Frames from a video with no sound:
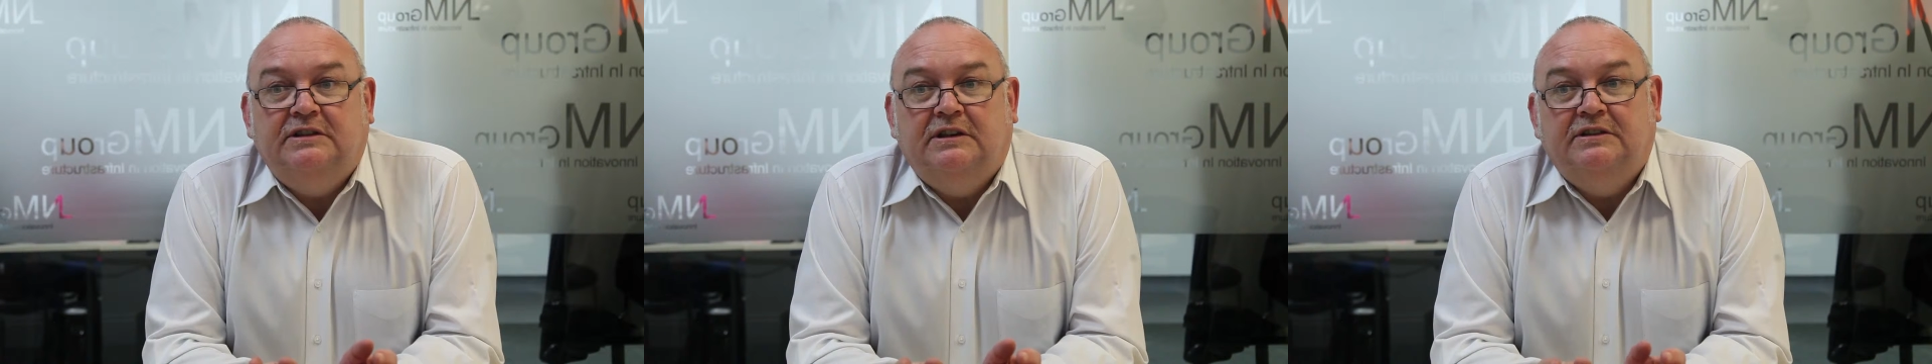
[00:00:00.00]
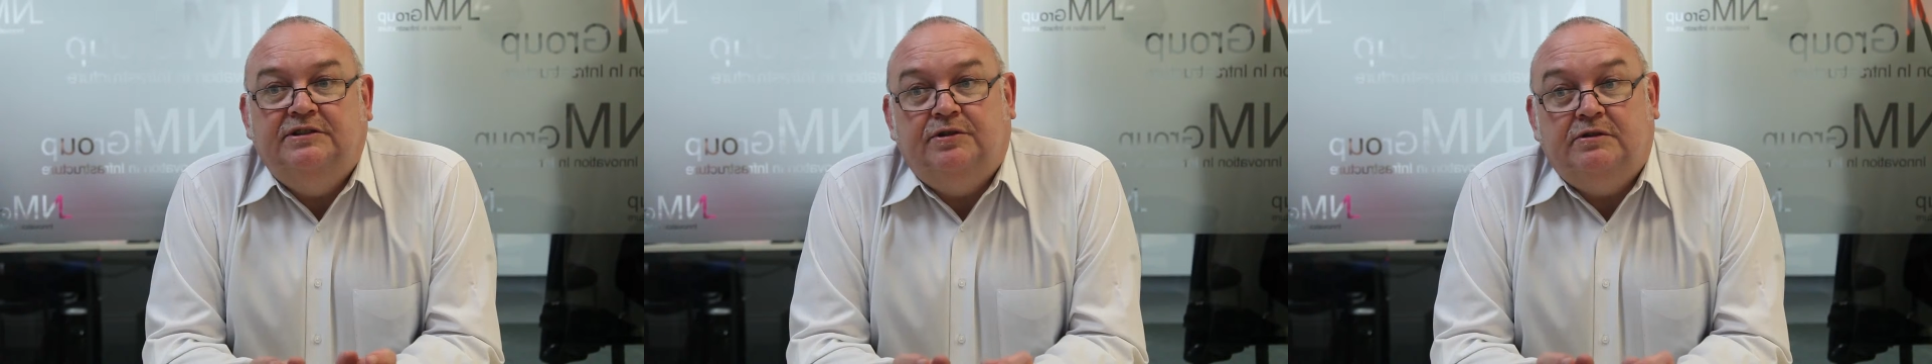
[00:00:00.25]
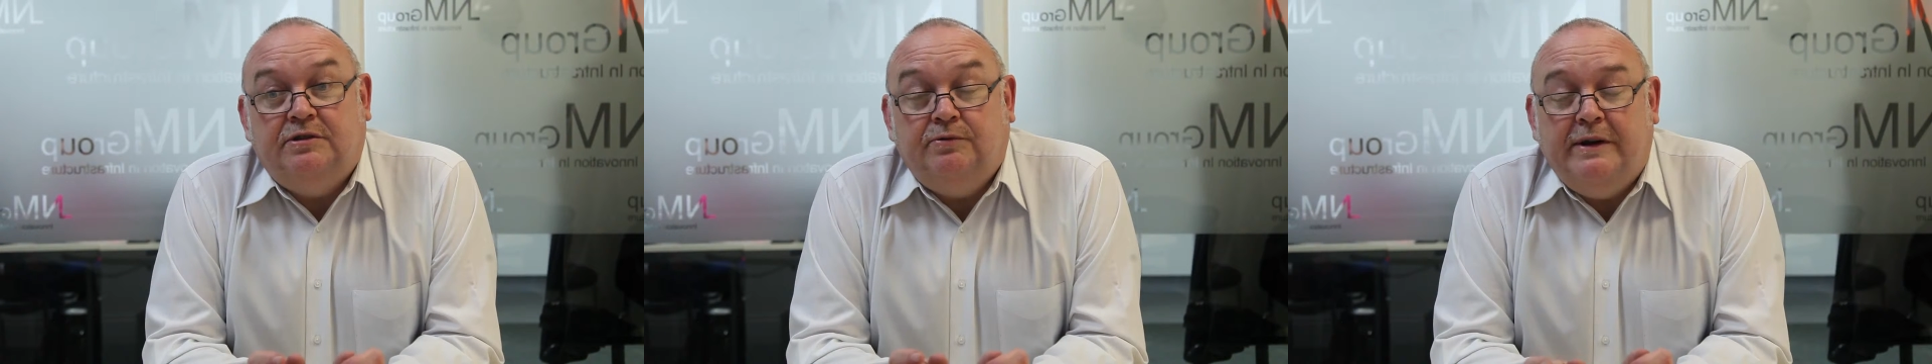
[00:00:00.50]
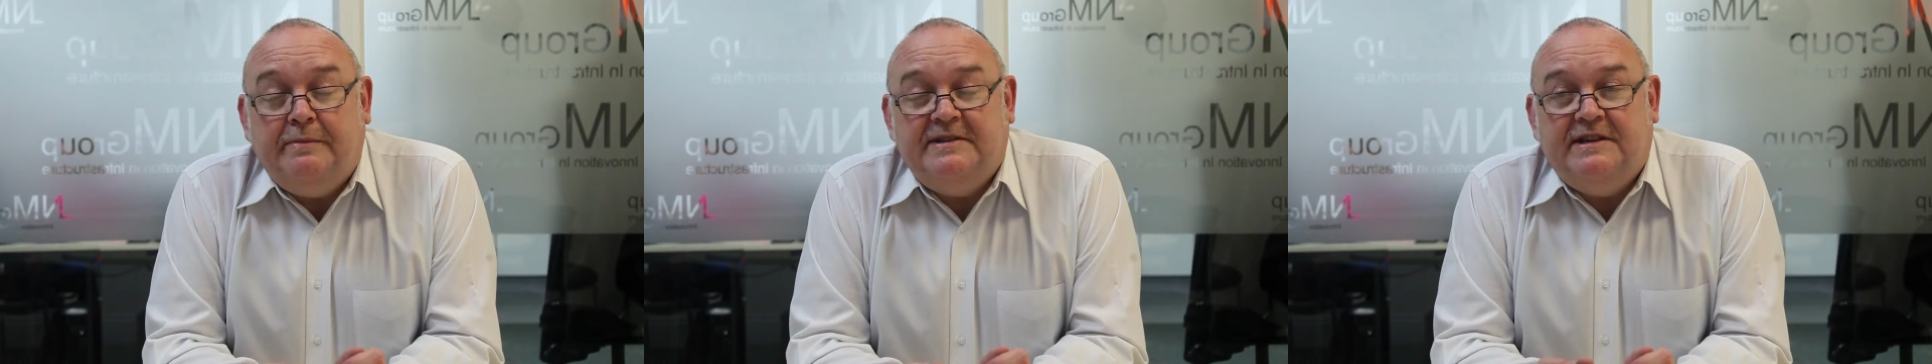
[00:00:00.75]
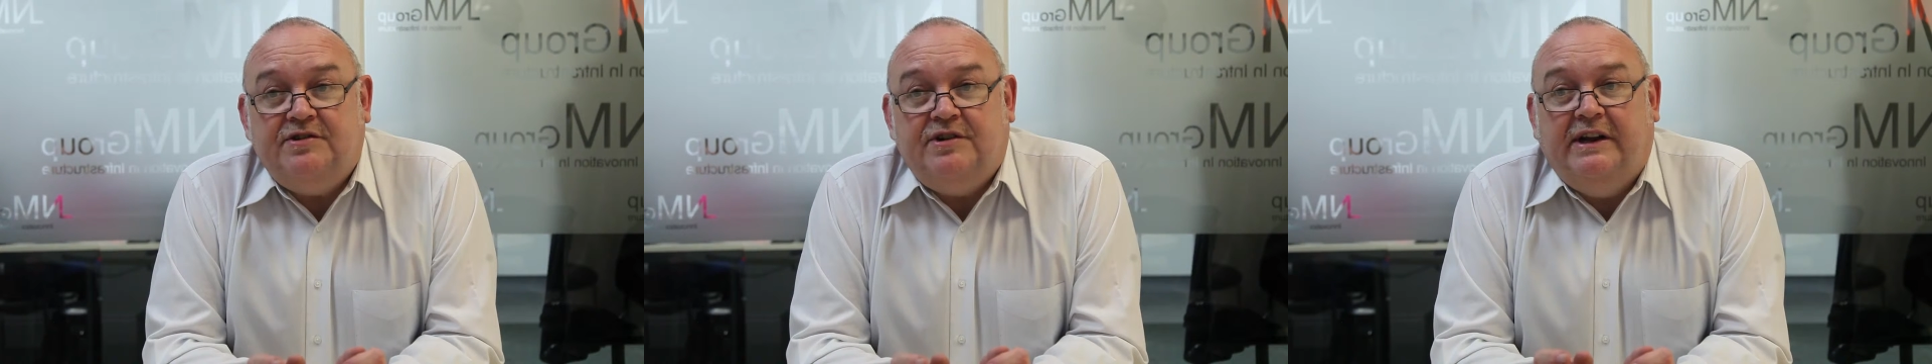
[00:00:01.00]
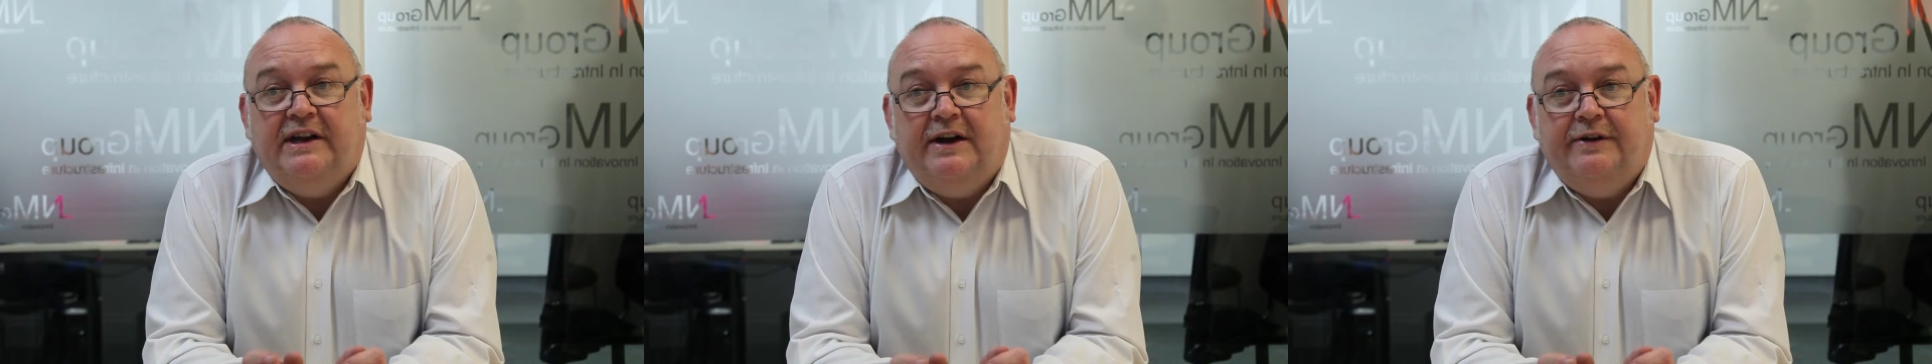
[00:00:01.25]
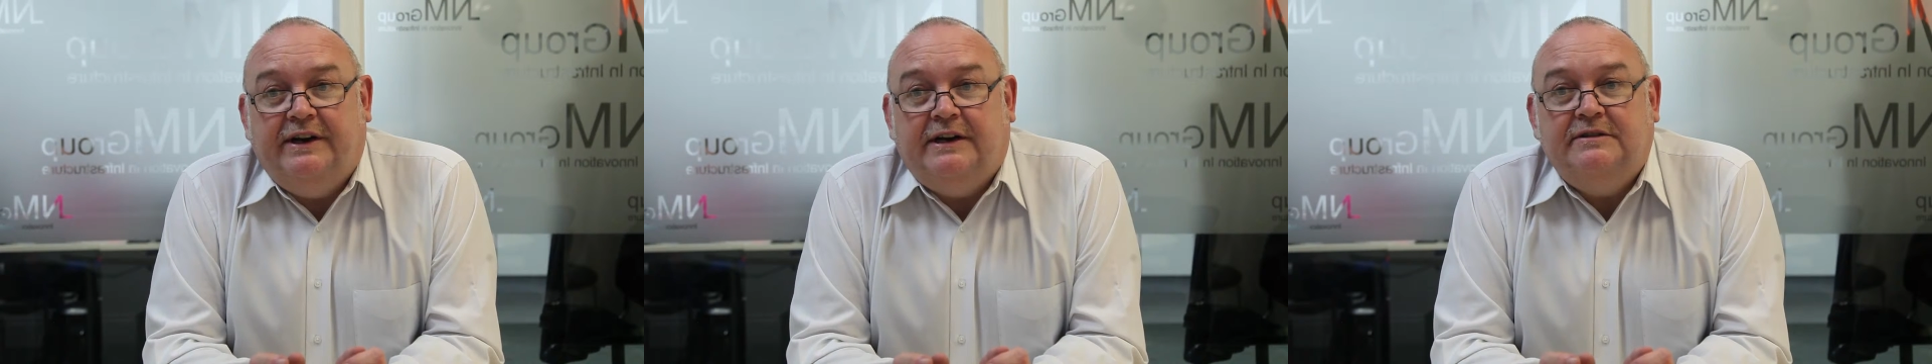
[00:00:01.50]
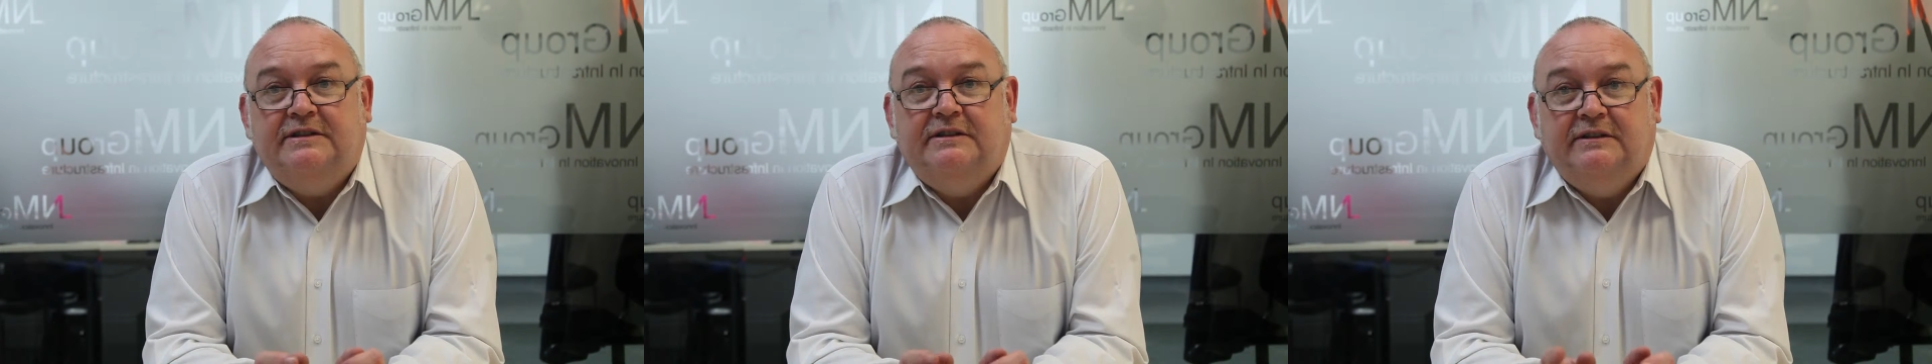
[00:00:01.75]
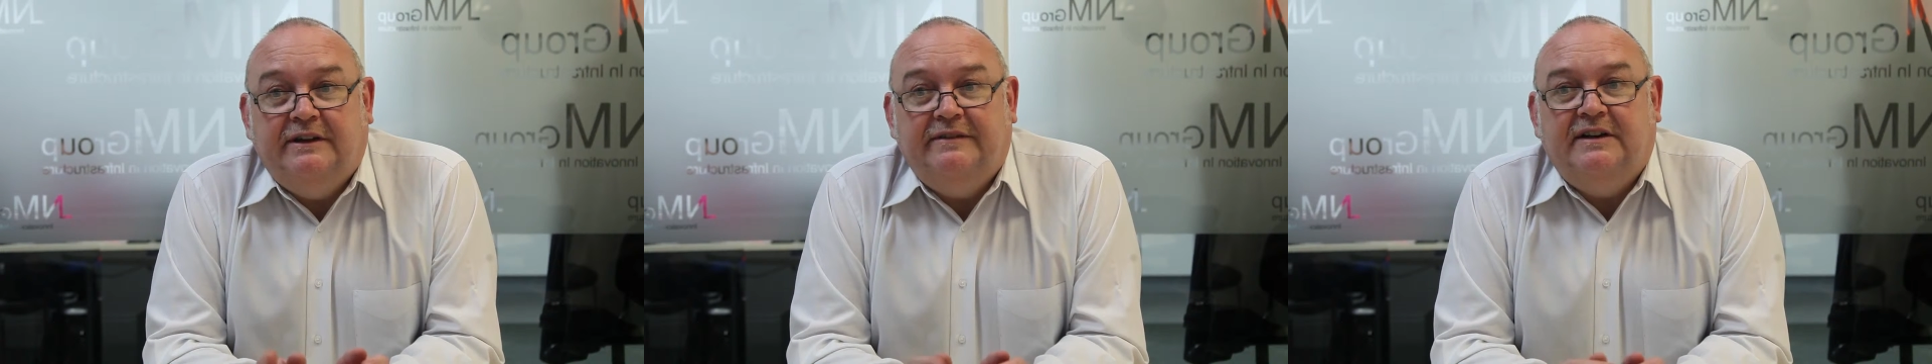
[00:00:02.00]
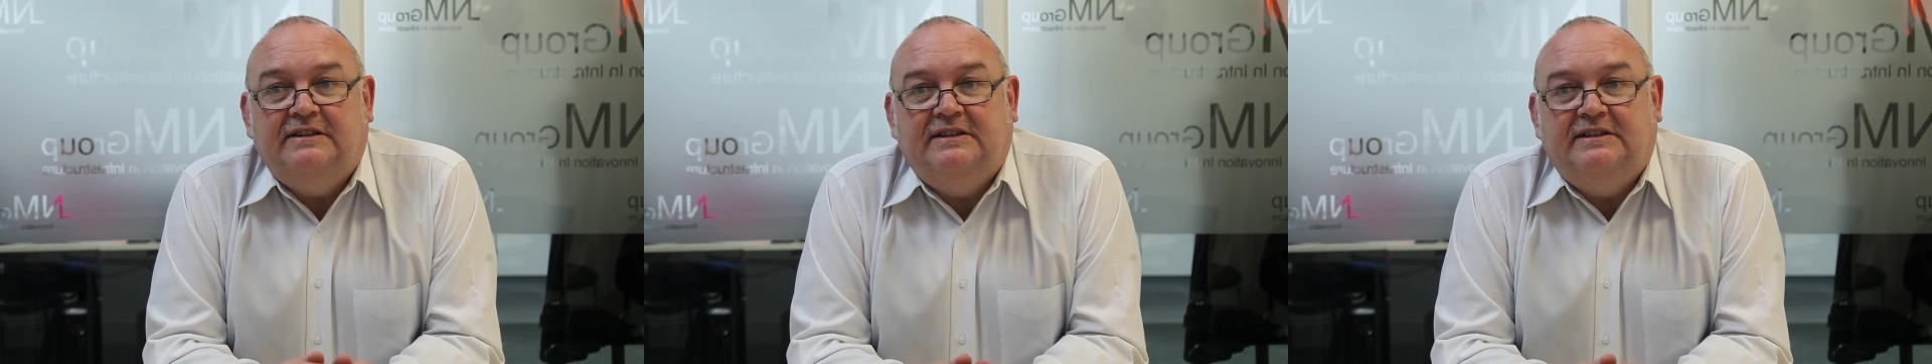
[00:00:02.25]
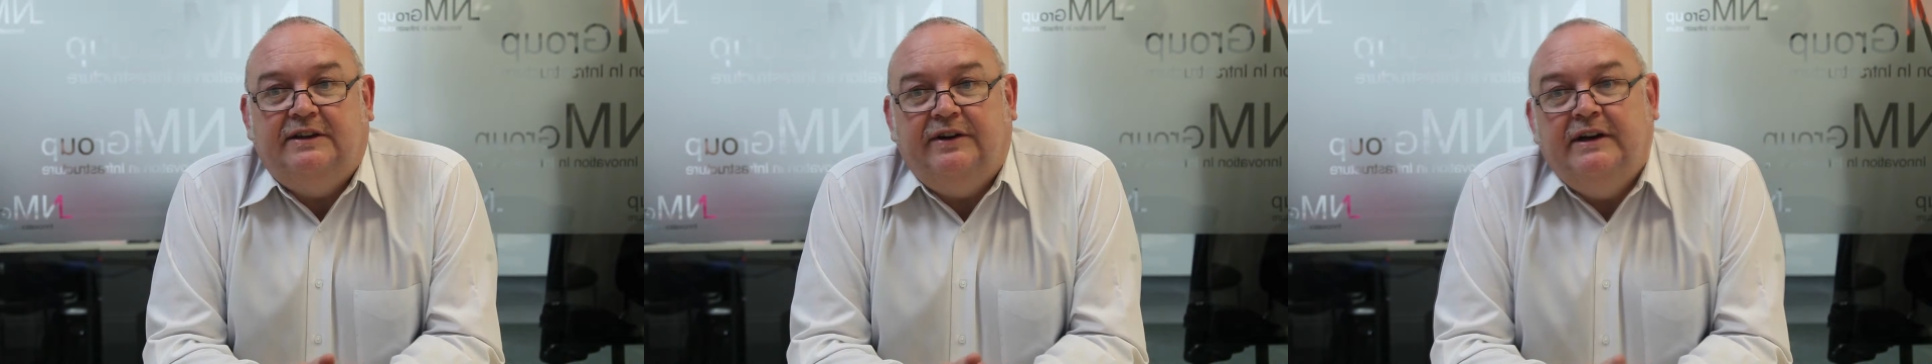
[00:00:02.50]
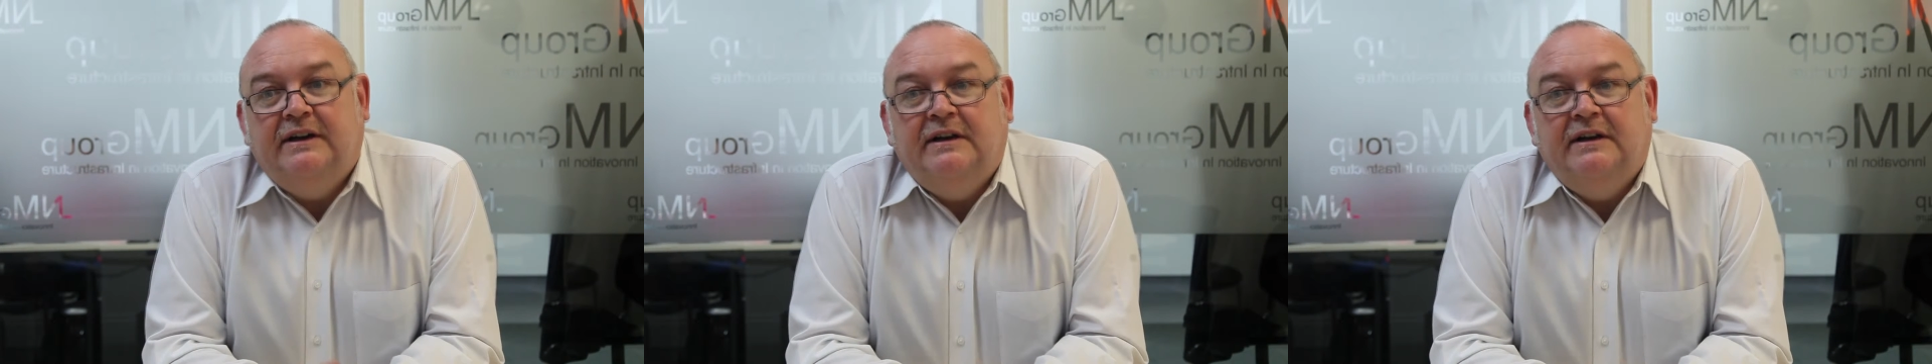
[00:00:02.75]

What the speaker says: and structure repositioning carried out if necessary.